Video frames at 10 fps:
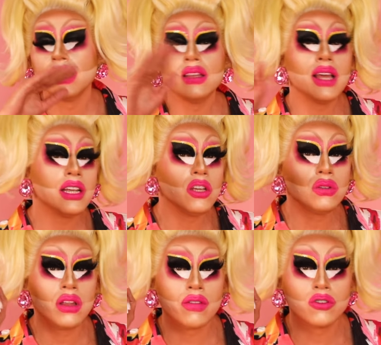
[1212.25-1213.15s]
say thank you
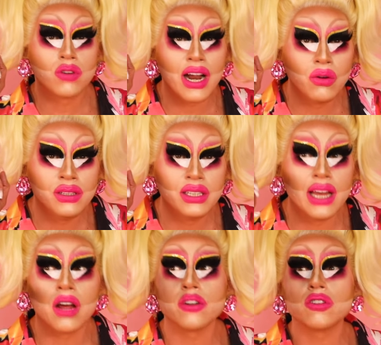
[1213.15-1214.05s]
to the other drag queens,
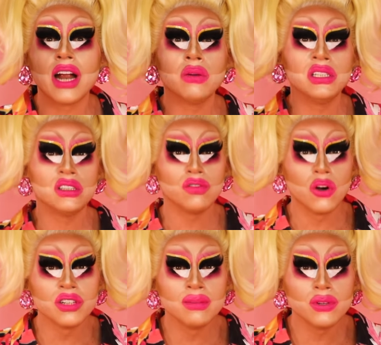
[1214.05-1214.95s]
get other drag queens'
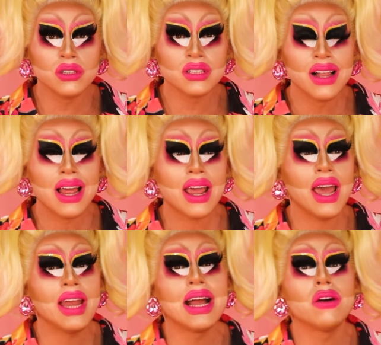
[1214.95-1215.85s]
phone numbers,
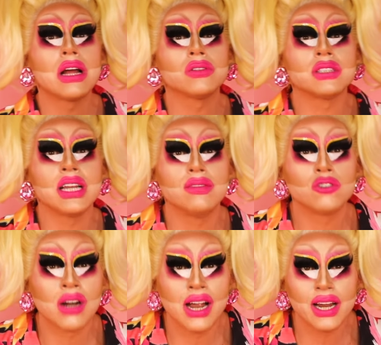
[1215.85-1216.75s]
hang out outside of
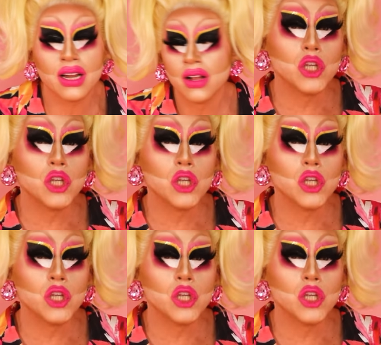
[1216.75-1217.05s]
drag.